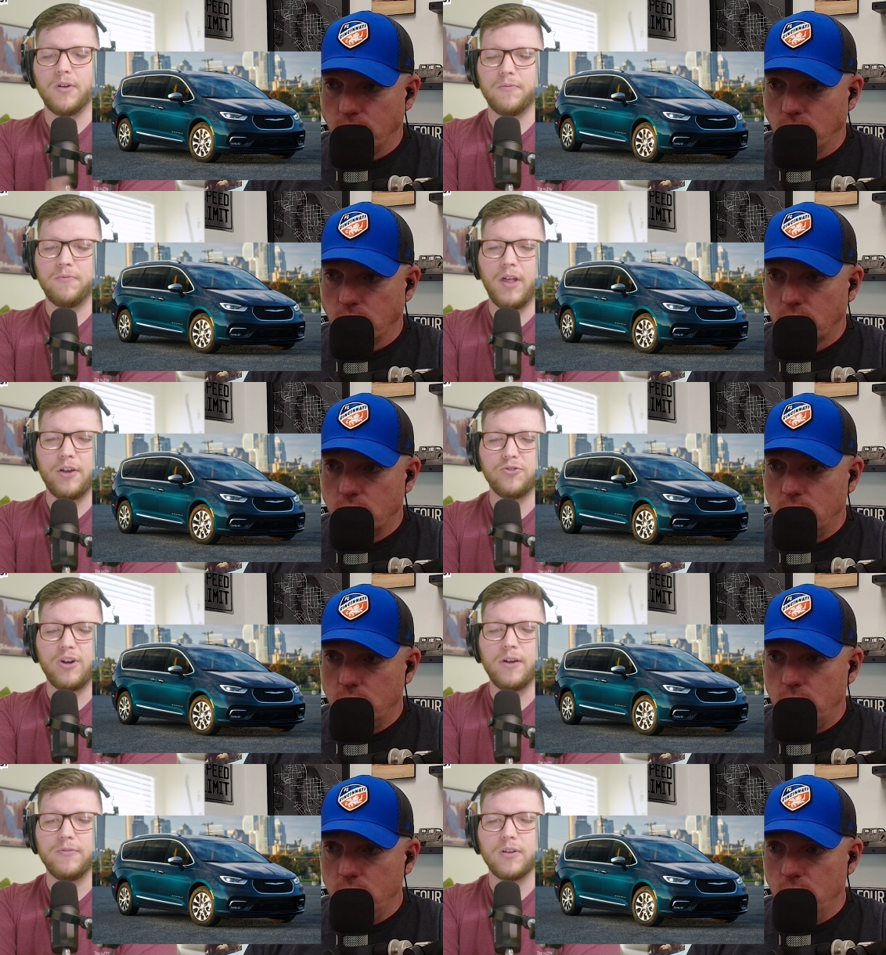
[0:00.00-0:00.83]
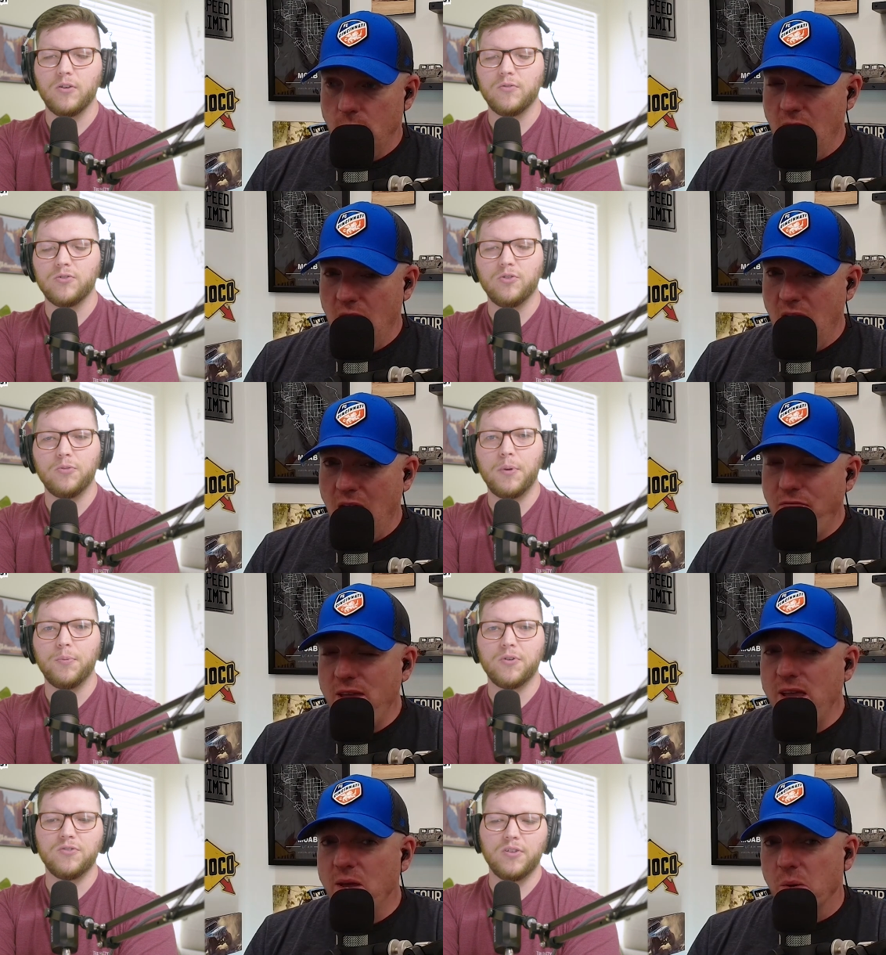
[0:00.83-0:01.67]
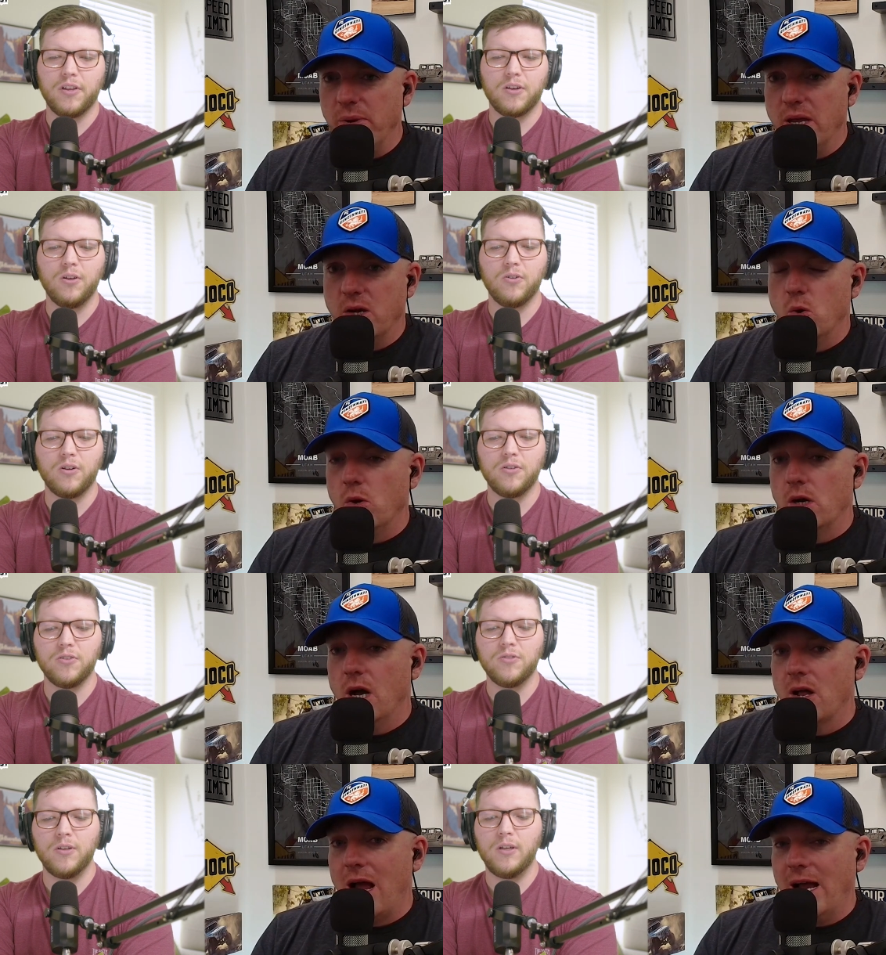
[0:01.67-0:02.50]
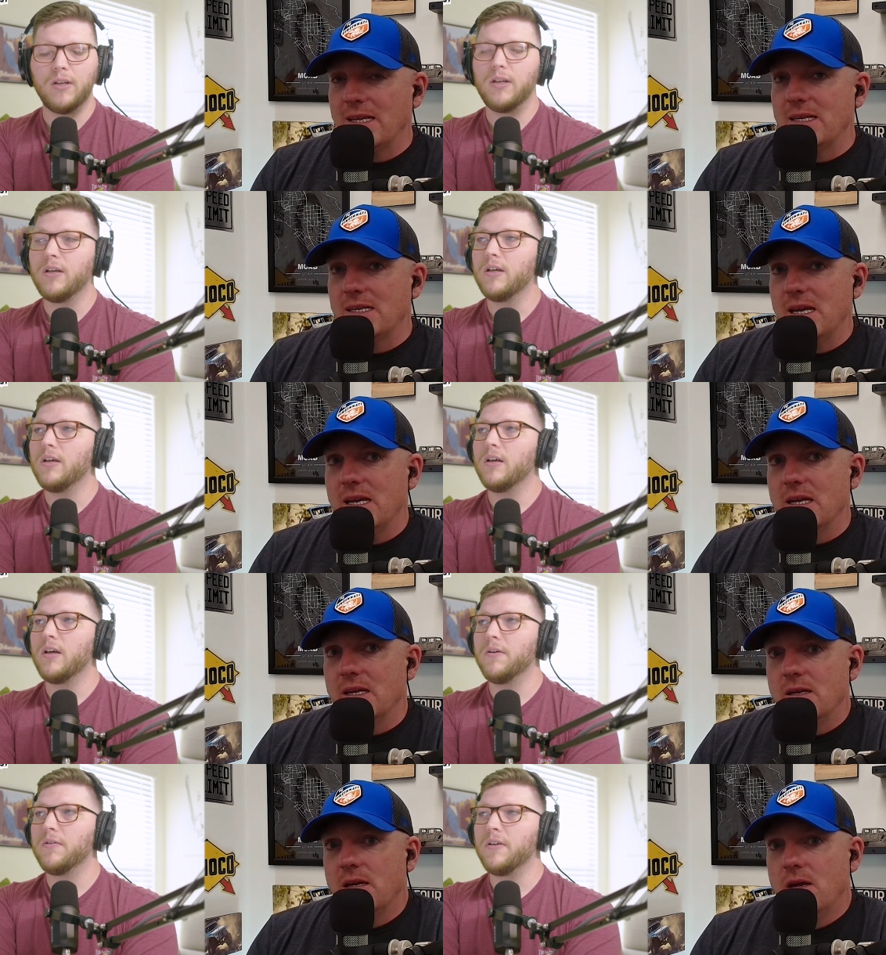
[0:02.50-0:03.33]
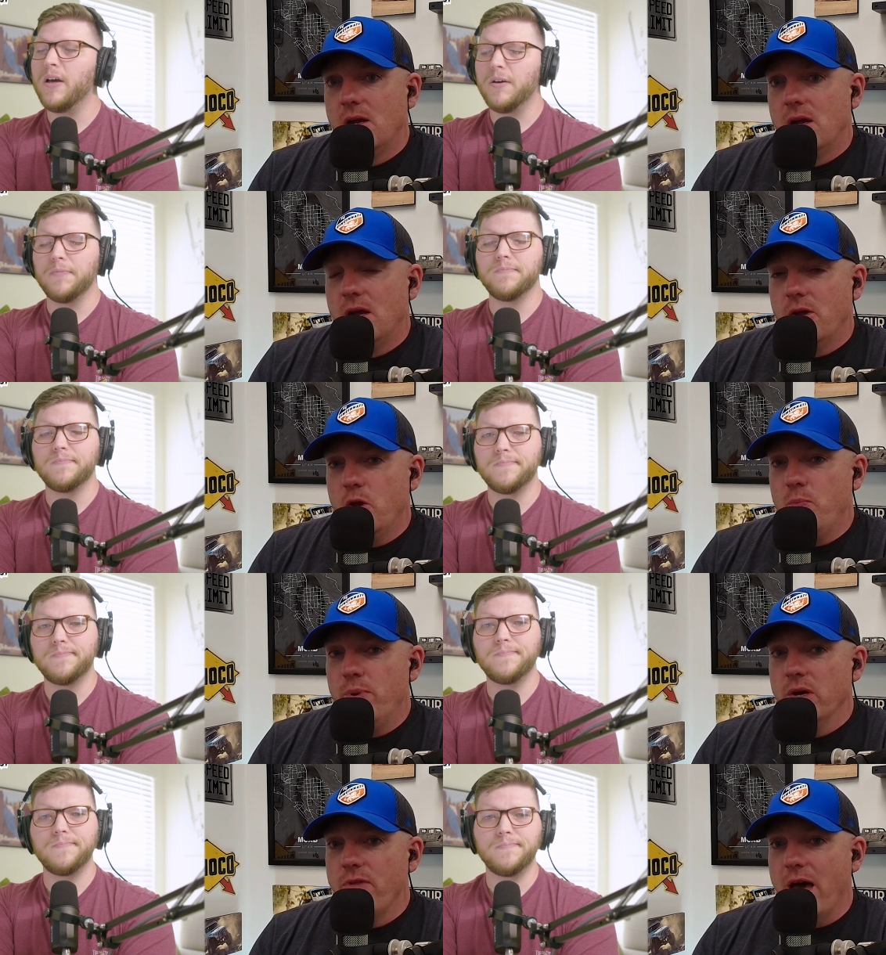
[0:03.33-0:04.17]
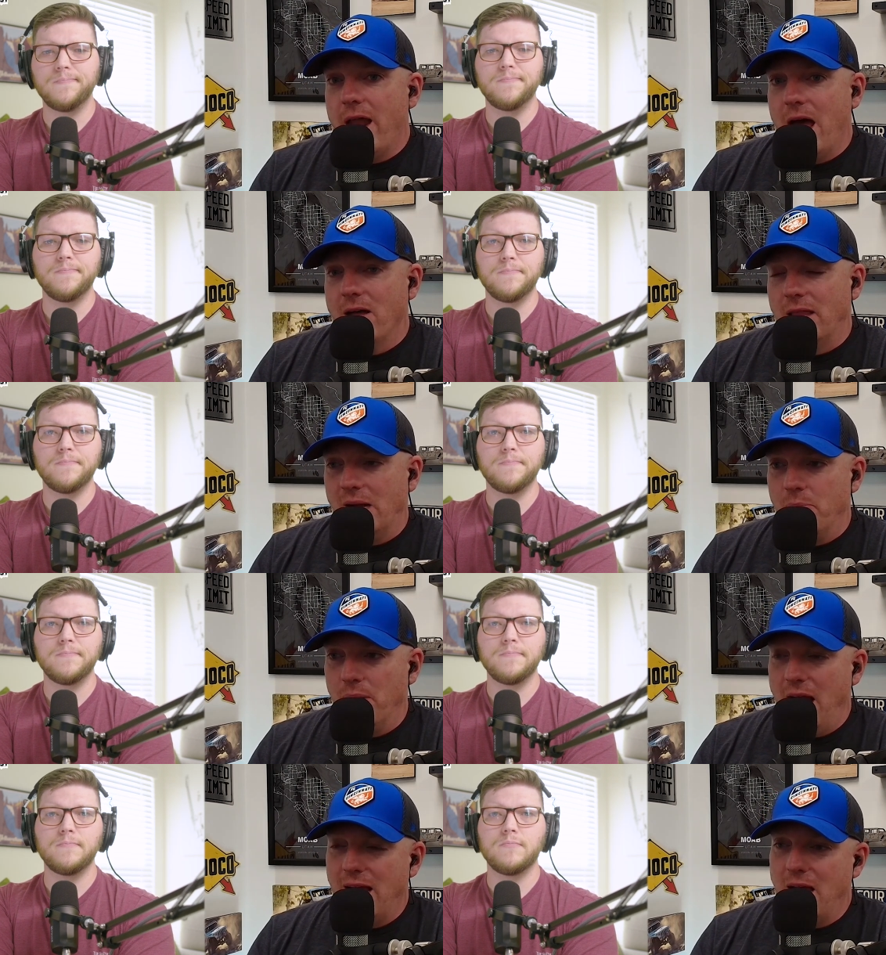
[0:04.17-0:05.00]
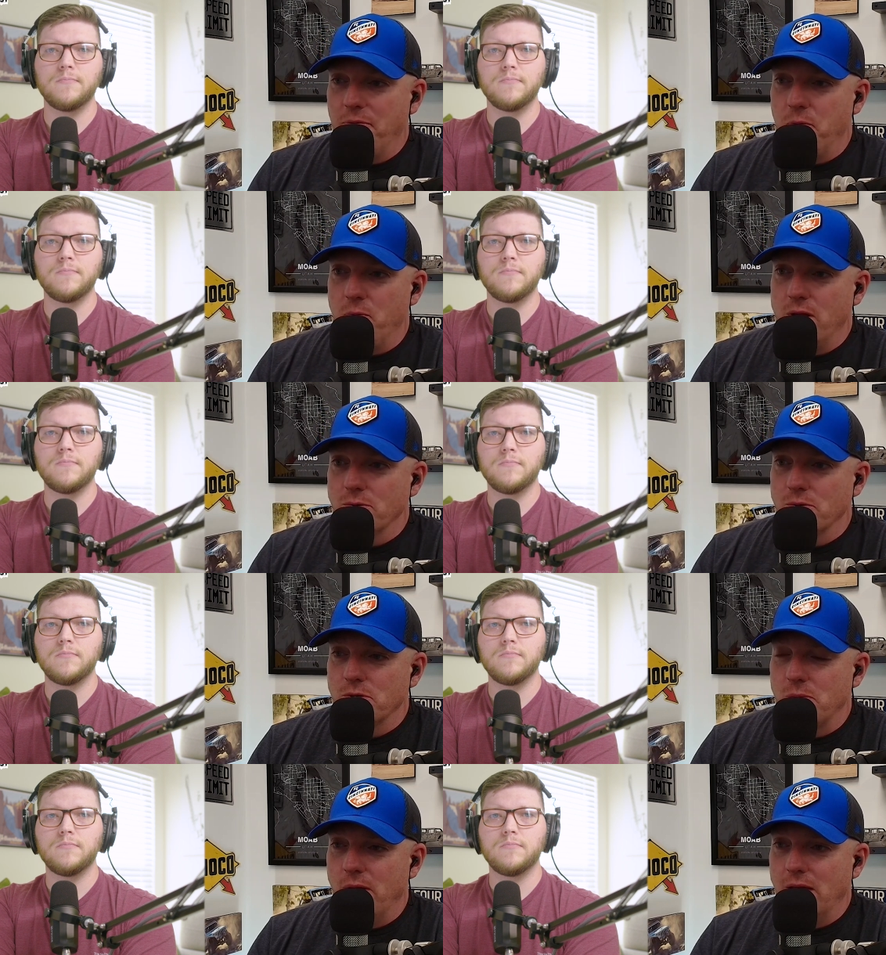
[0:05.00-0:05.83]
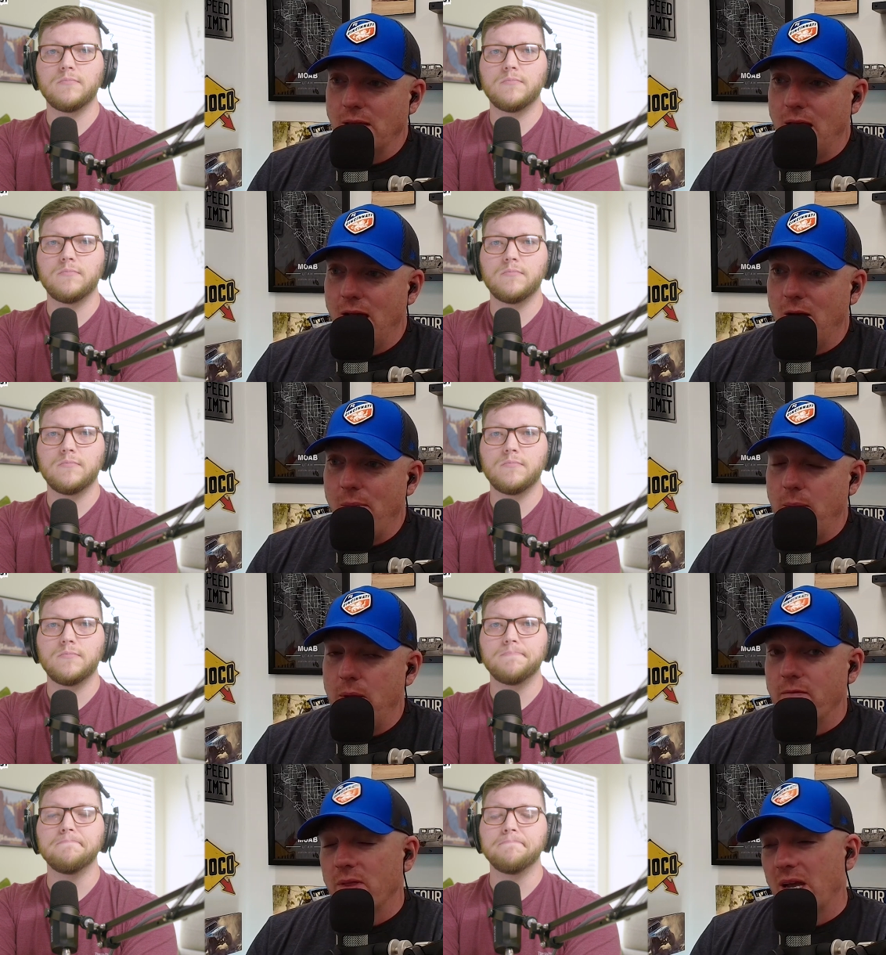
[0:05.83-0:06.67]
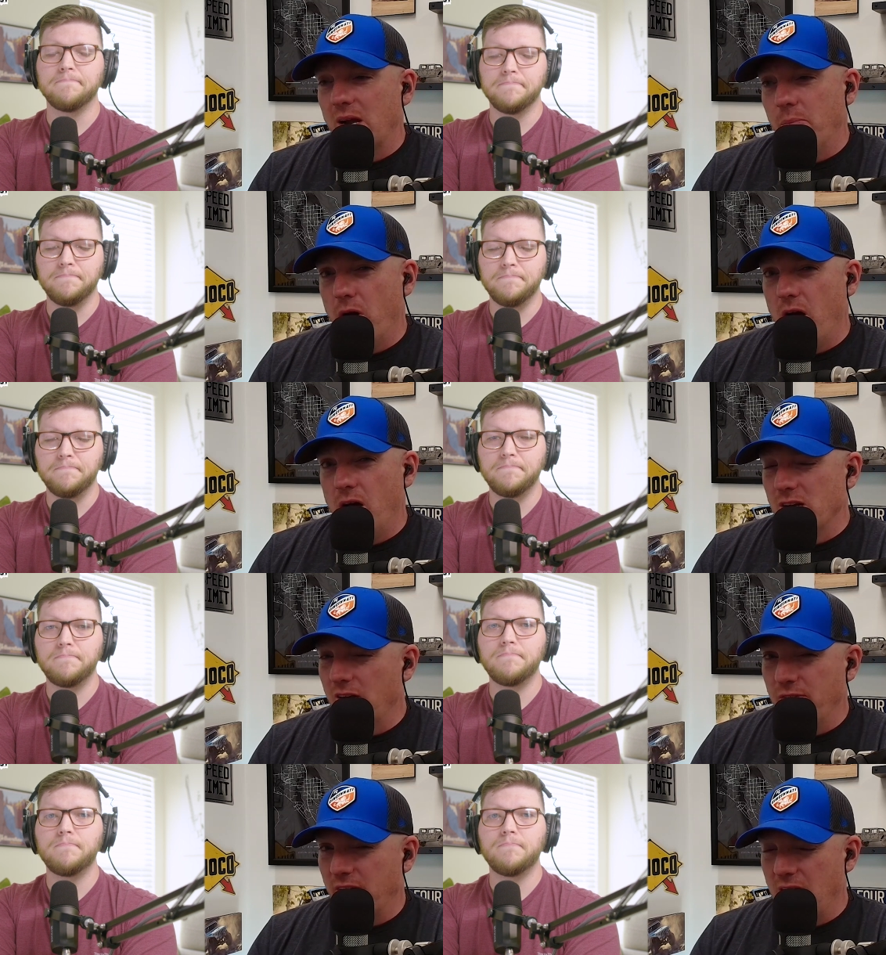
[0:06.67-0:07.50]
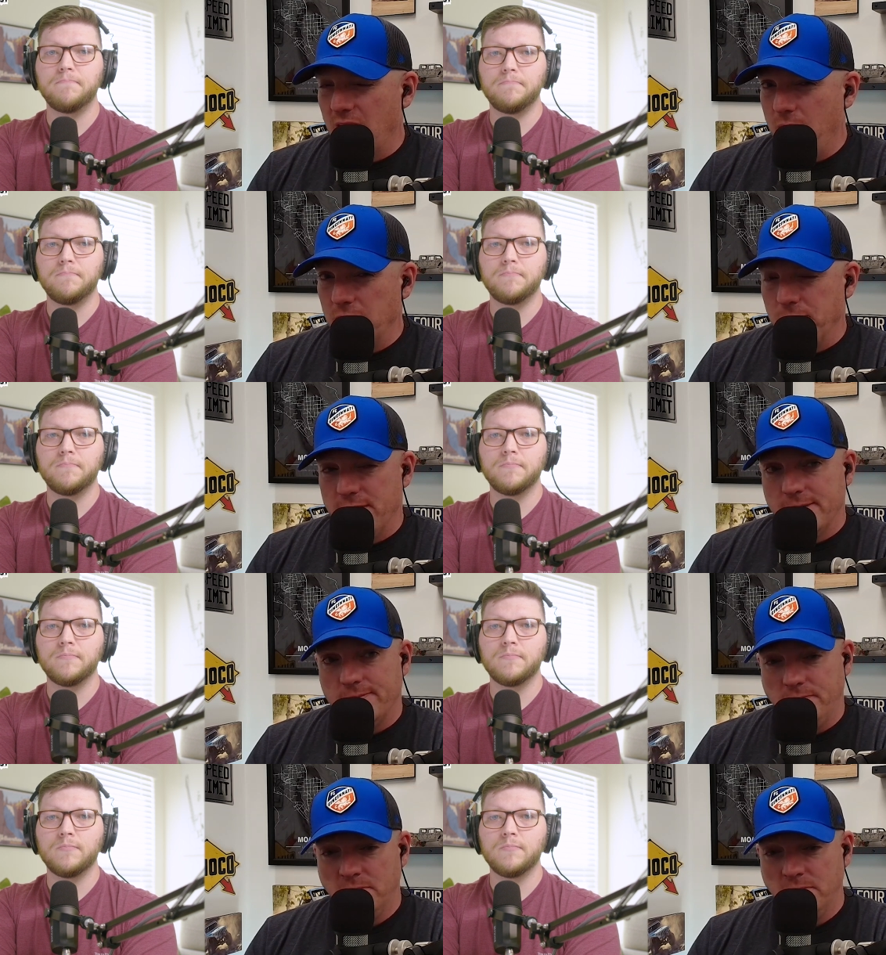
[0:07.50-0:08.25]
Speaker 1: a flash graphic over. Yeah, so I think it'll be a cool color. I could
Speaker 2: see it. Uh, yeah, you build that out and like black out the wheels or something like that, or maybe even mm-hmm. like a mm-hmm. bronze off to kind of mess with it.